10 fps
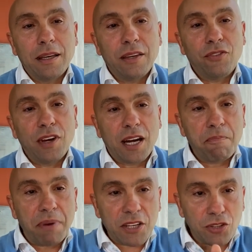if you are
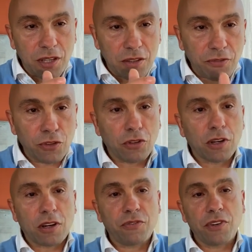a passionate
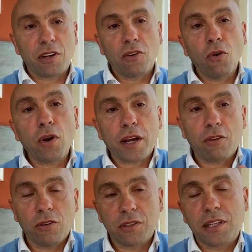photographer or a
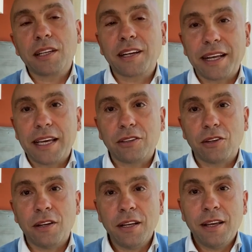content
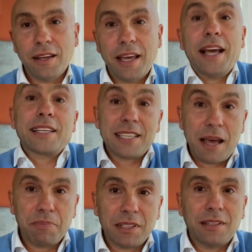creator,
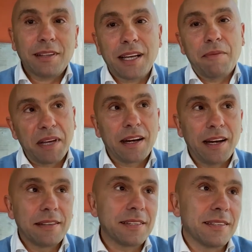except camera
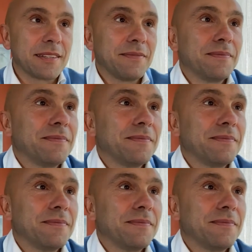and lenses.